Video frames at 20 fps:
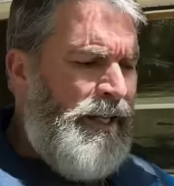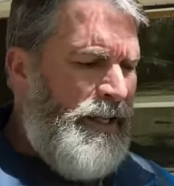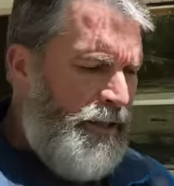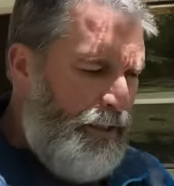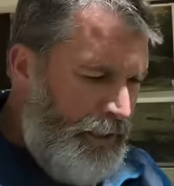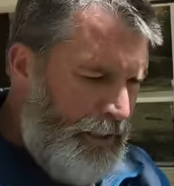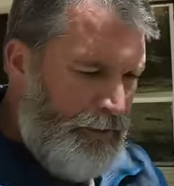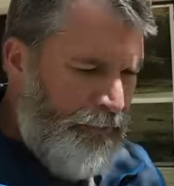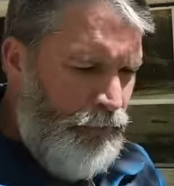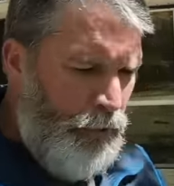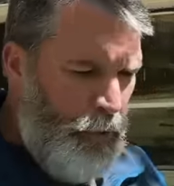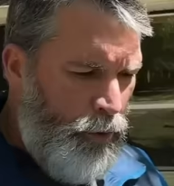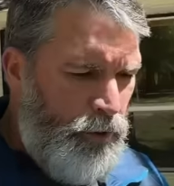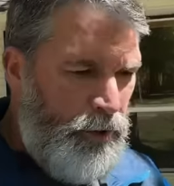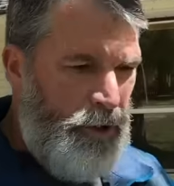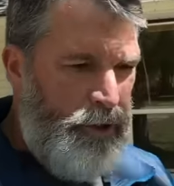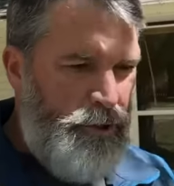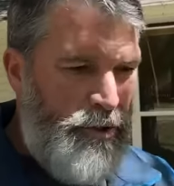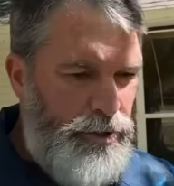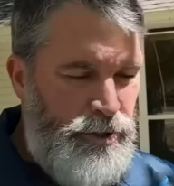This
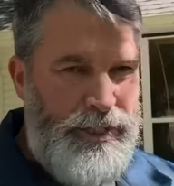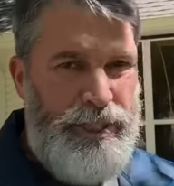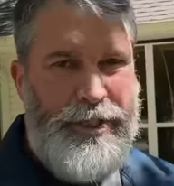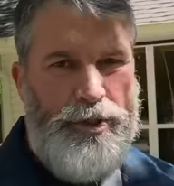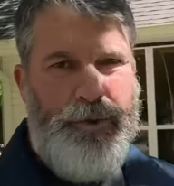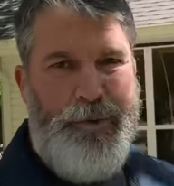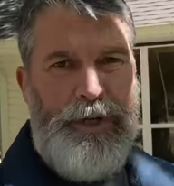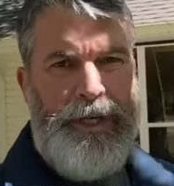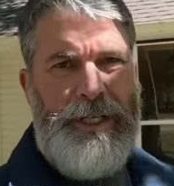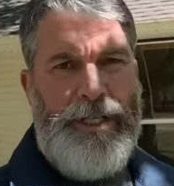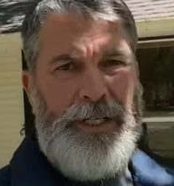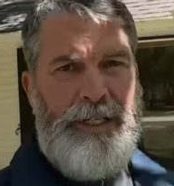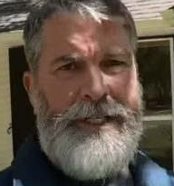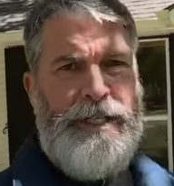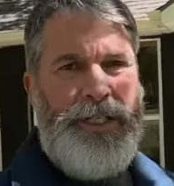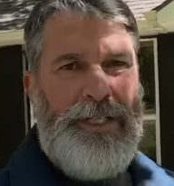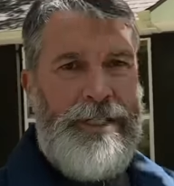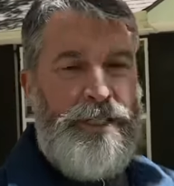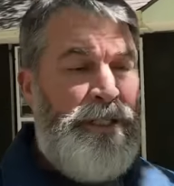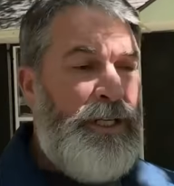foreclosure is in great
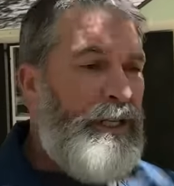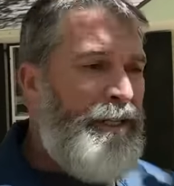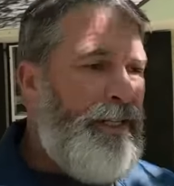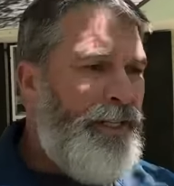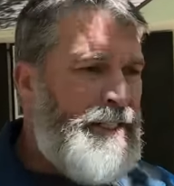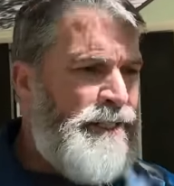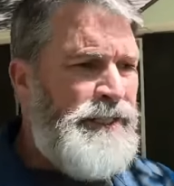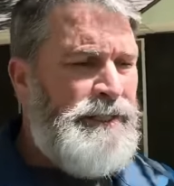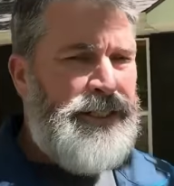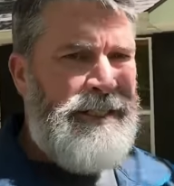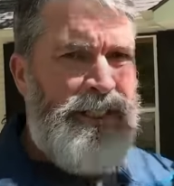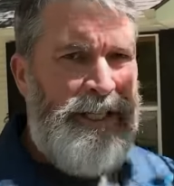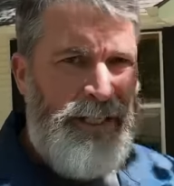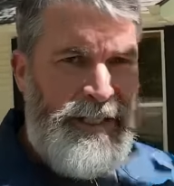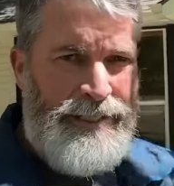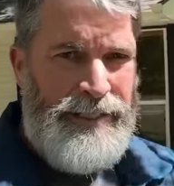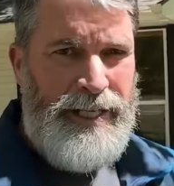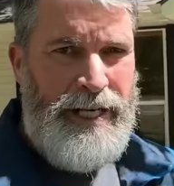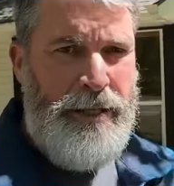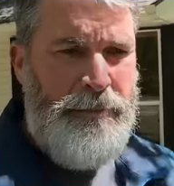condition, and this is an
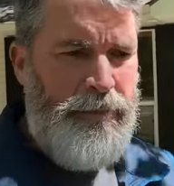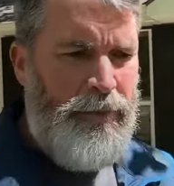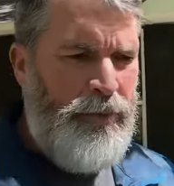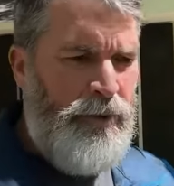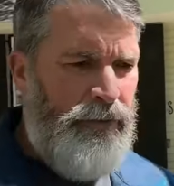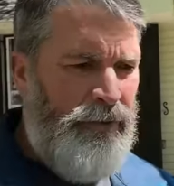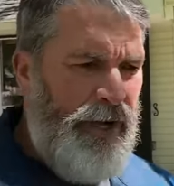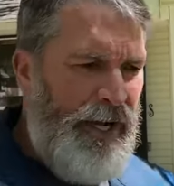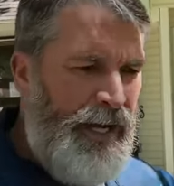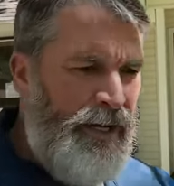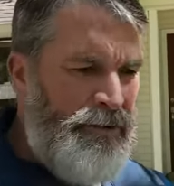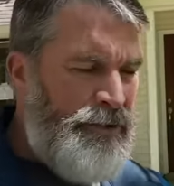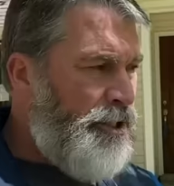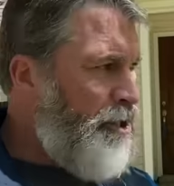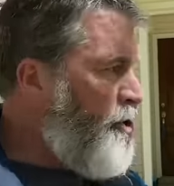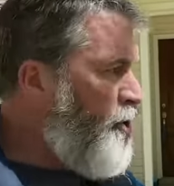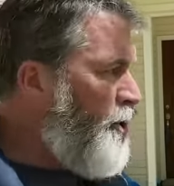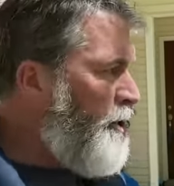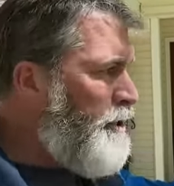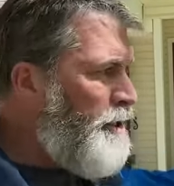example of
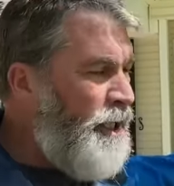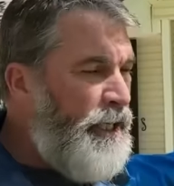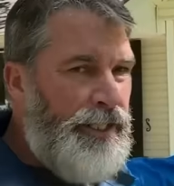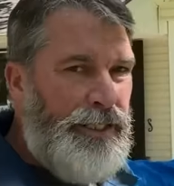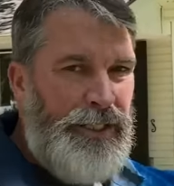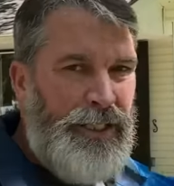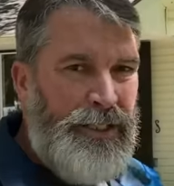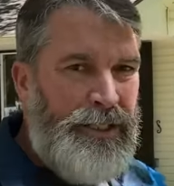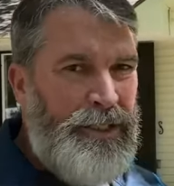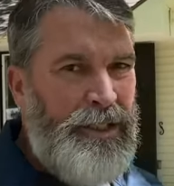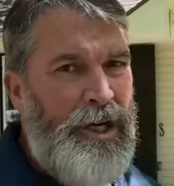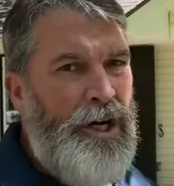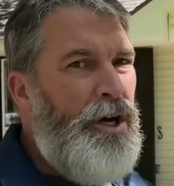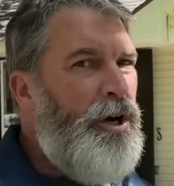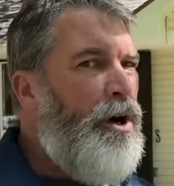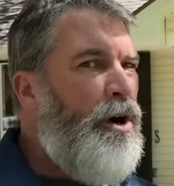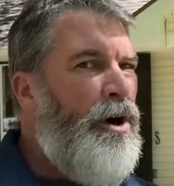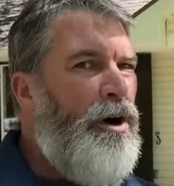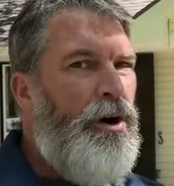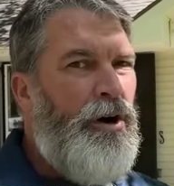houses just like this
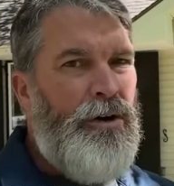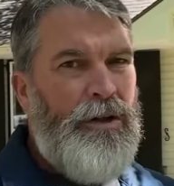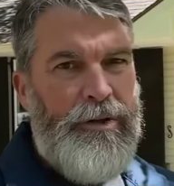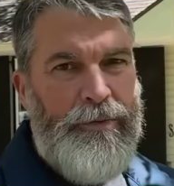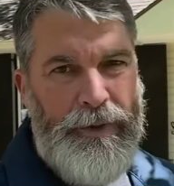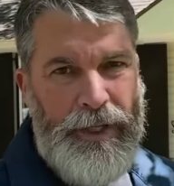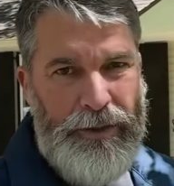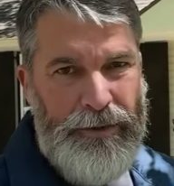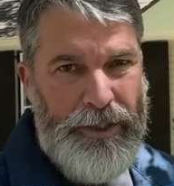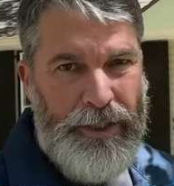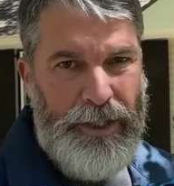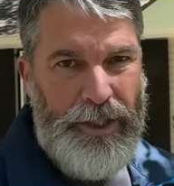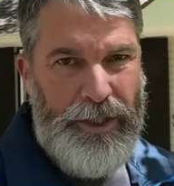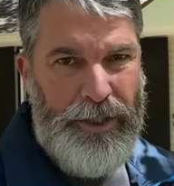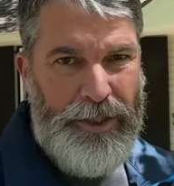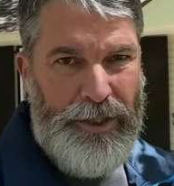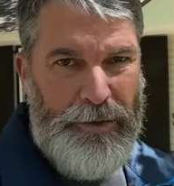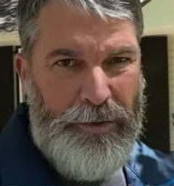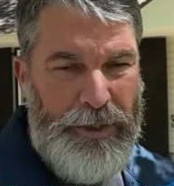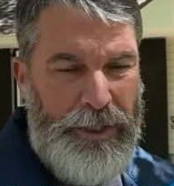all around the
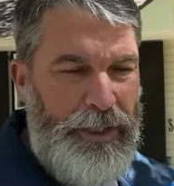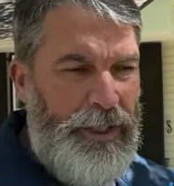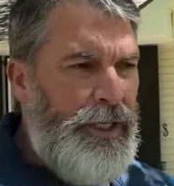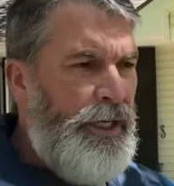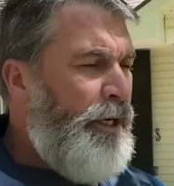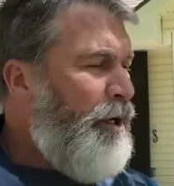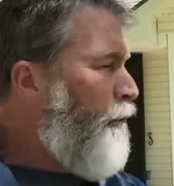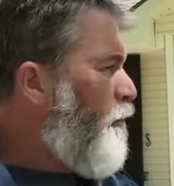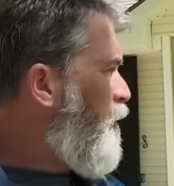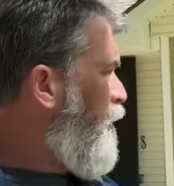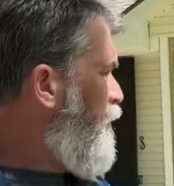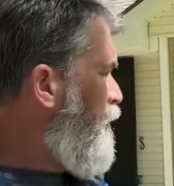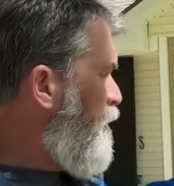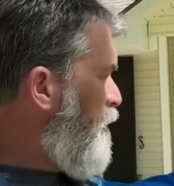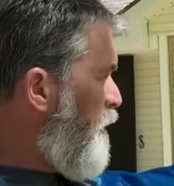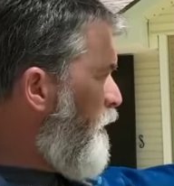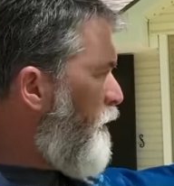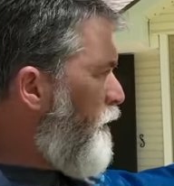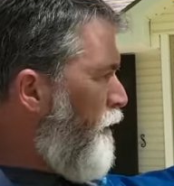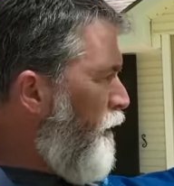country where you
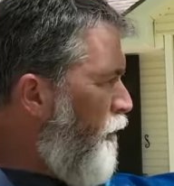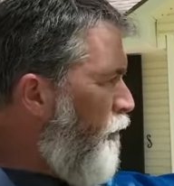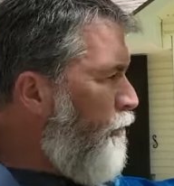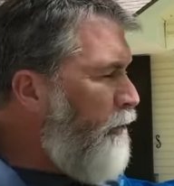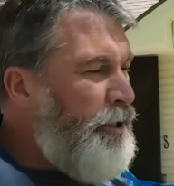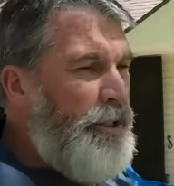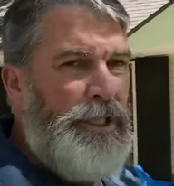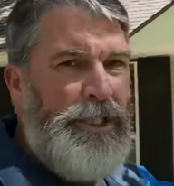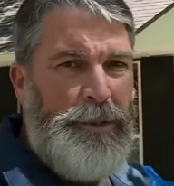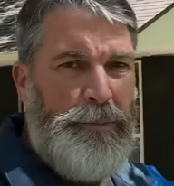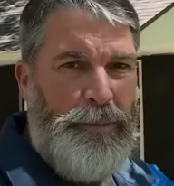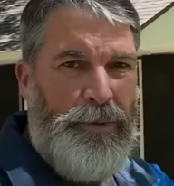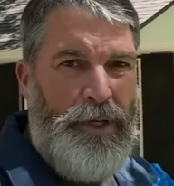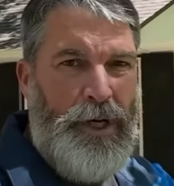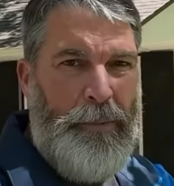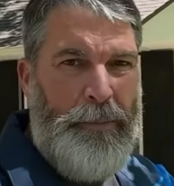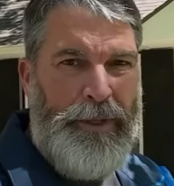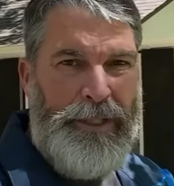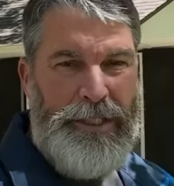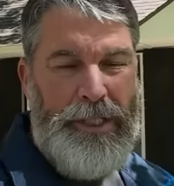can go to these
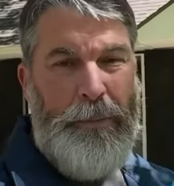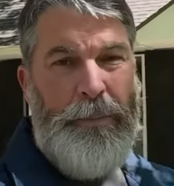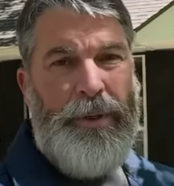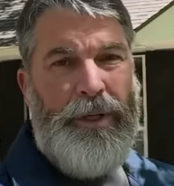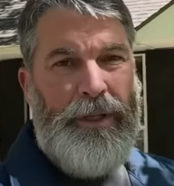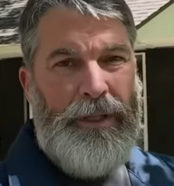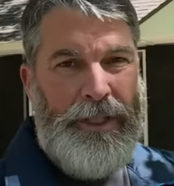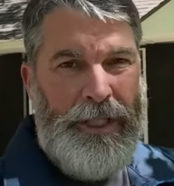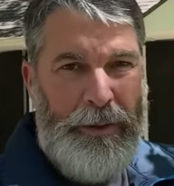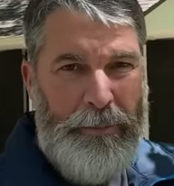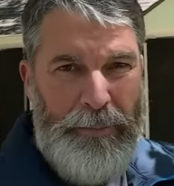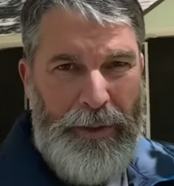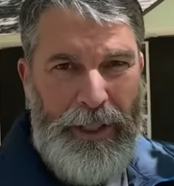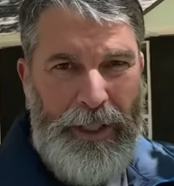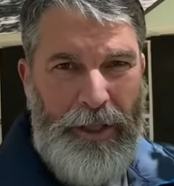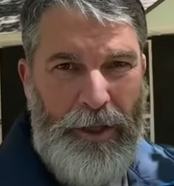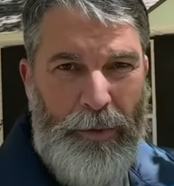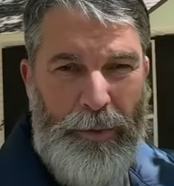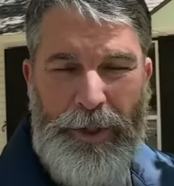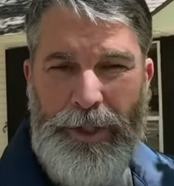properties. I'll put a link
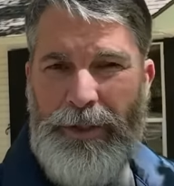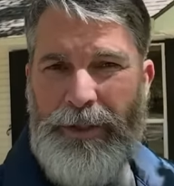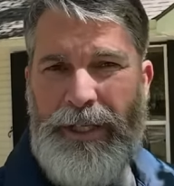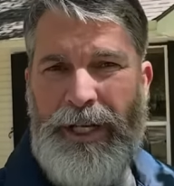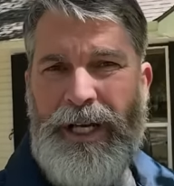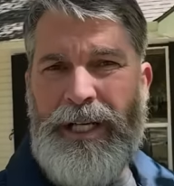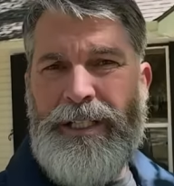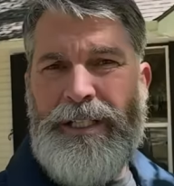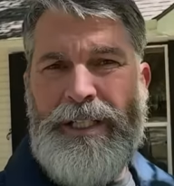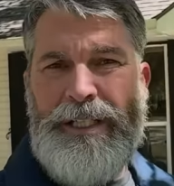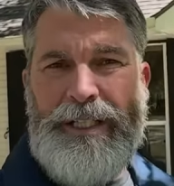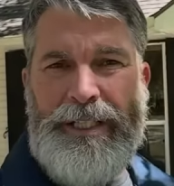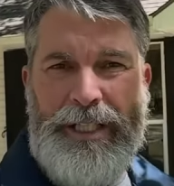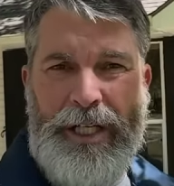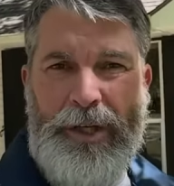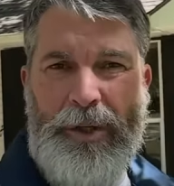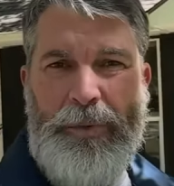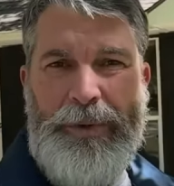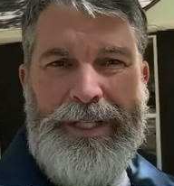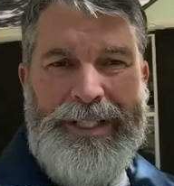below where you can actually
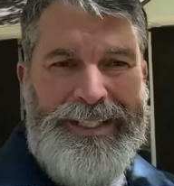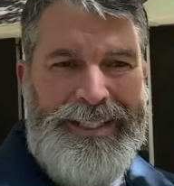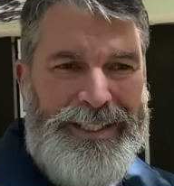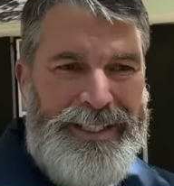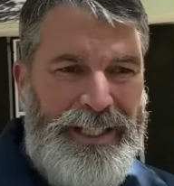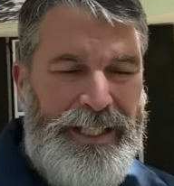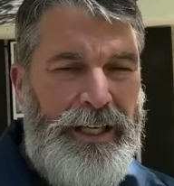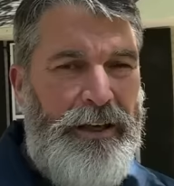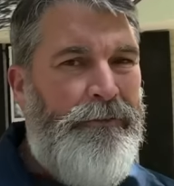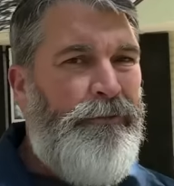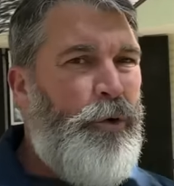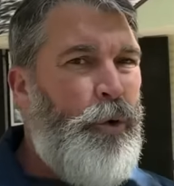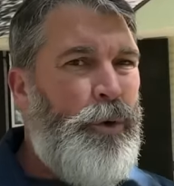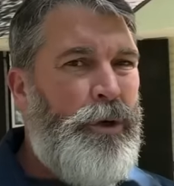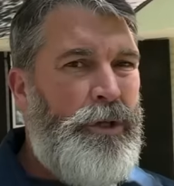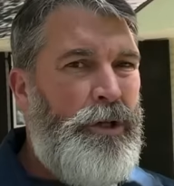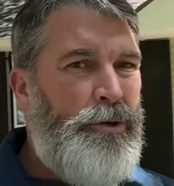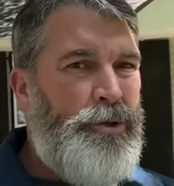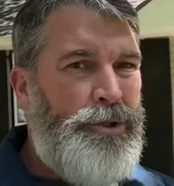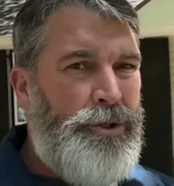go and see at
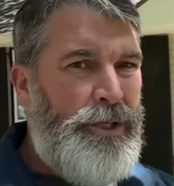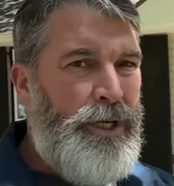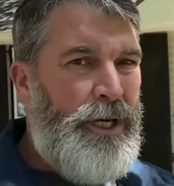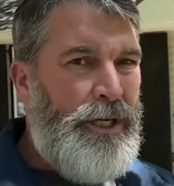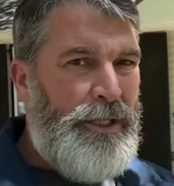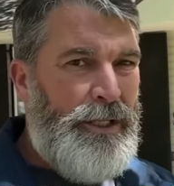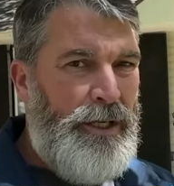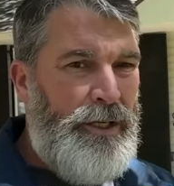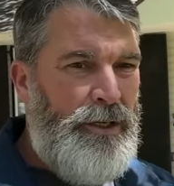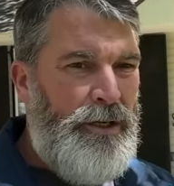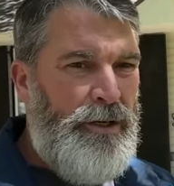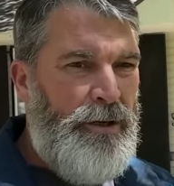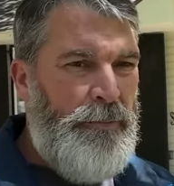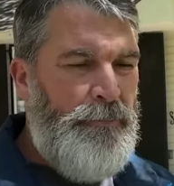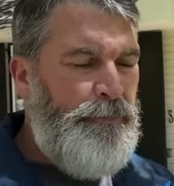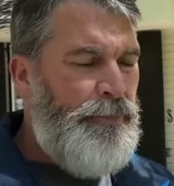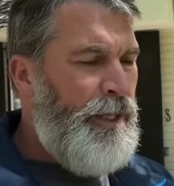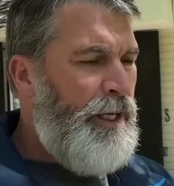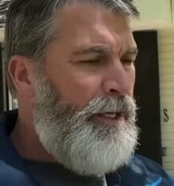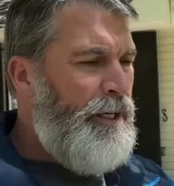foreclosure.com.